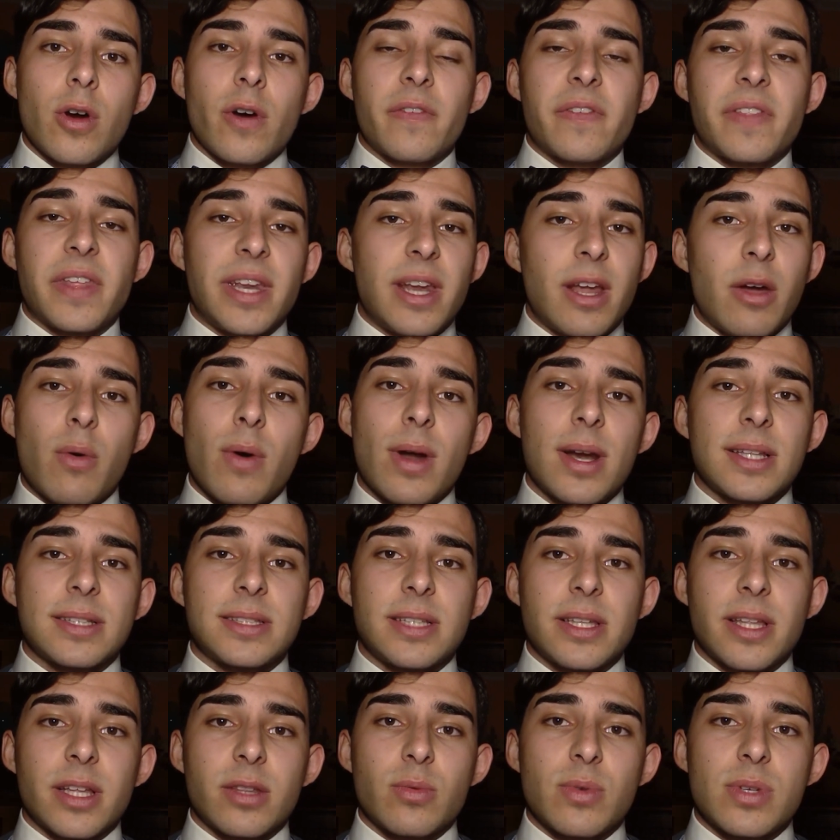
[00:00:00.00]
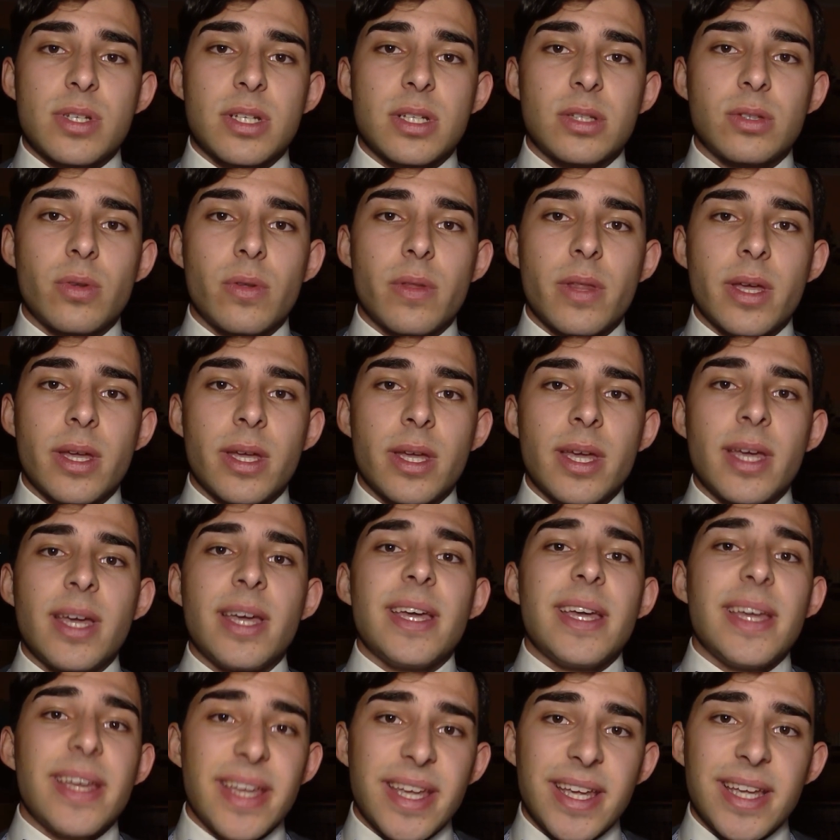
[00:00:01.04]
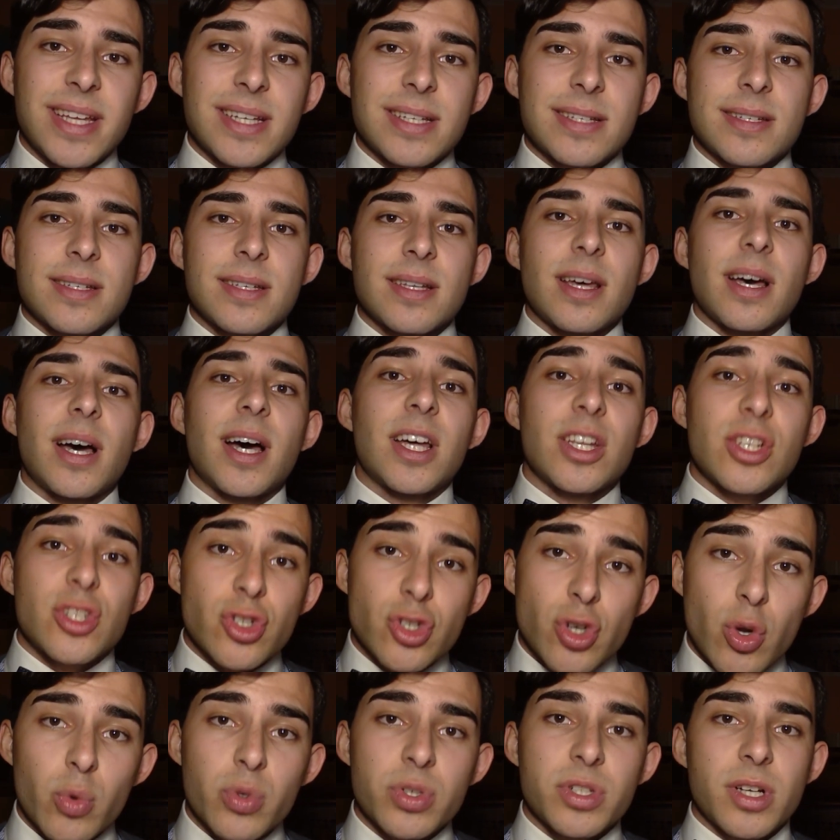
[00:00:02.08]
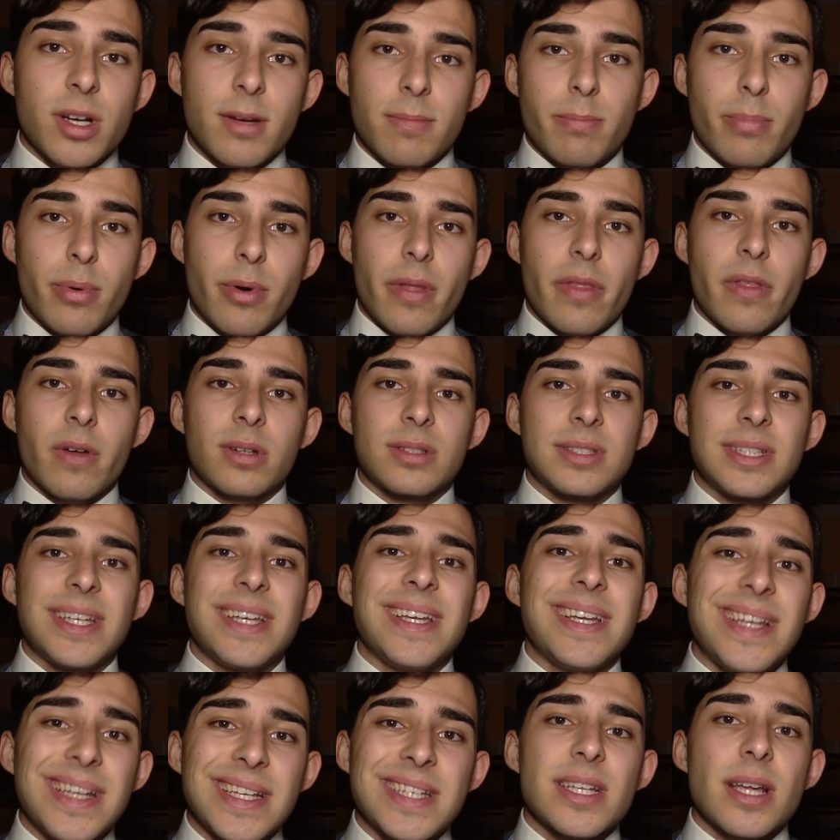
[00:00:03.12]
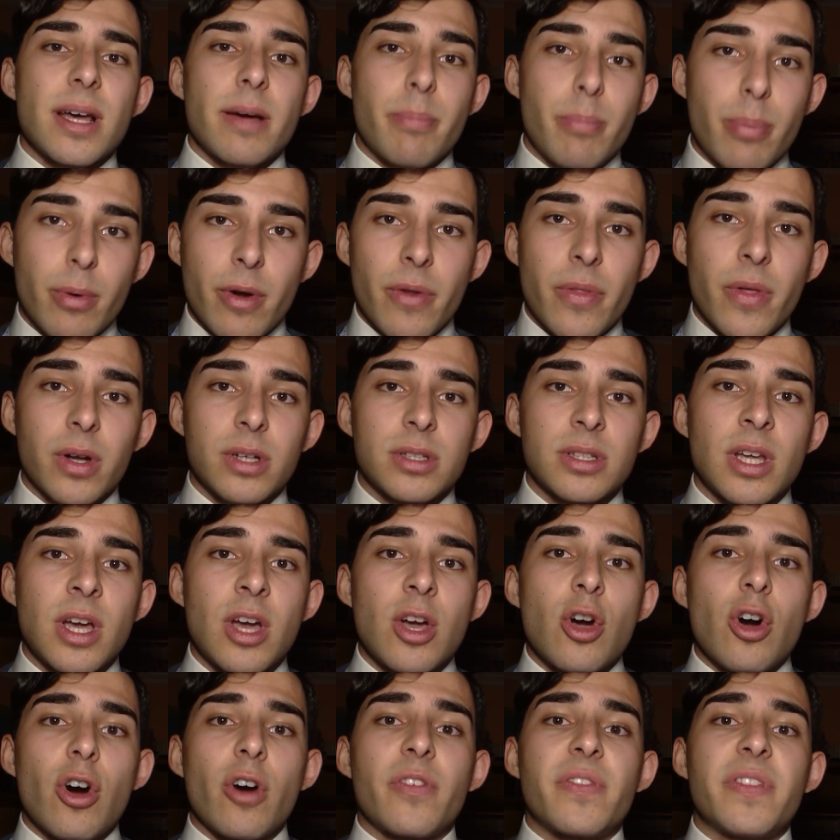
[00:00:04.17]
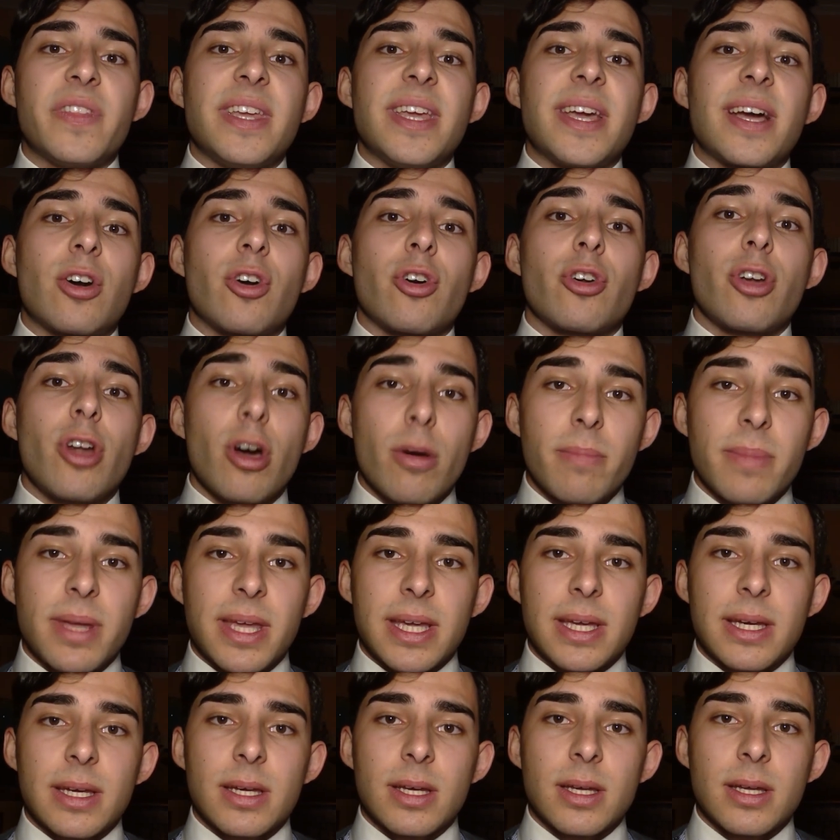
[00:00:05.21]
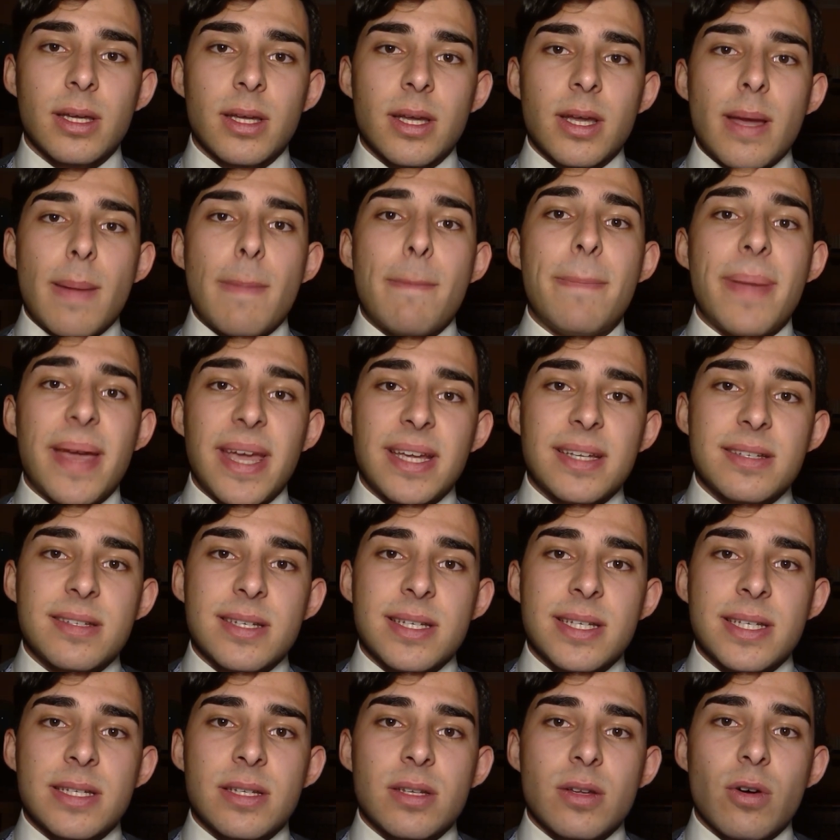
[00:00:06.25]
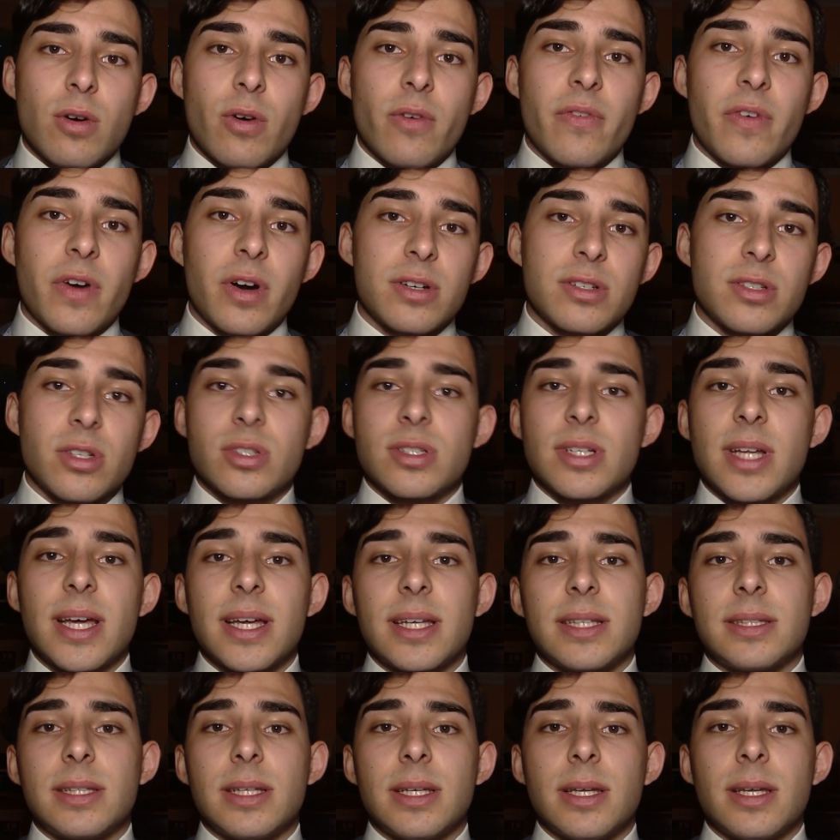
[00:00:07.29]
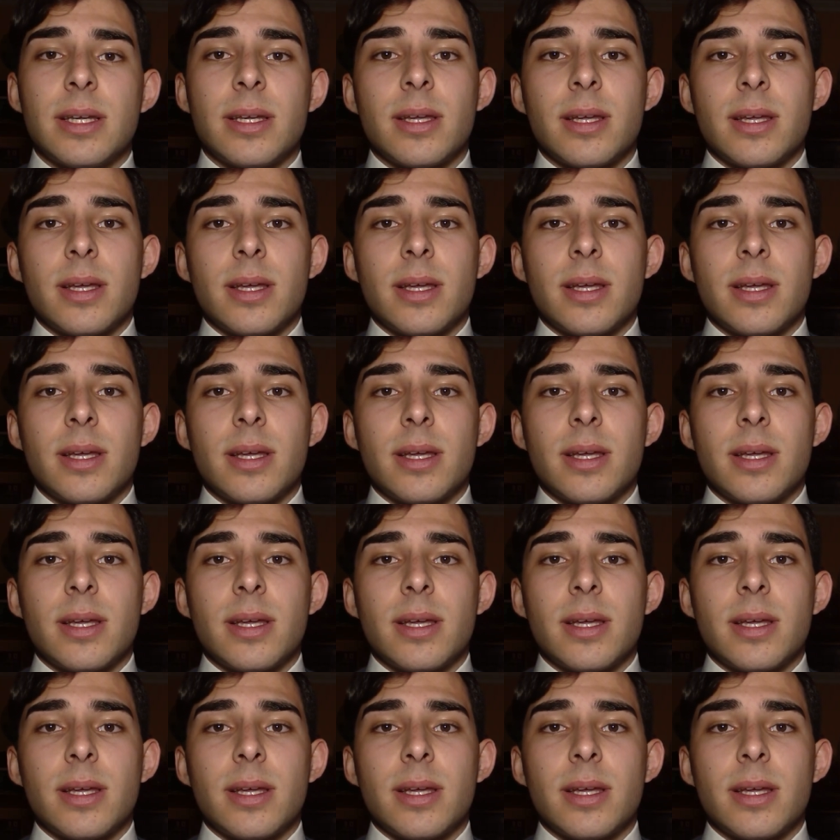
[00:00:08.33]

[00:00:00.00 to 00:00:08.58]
of the inequality that we see today is a social product, is a product of the economic basis of our society,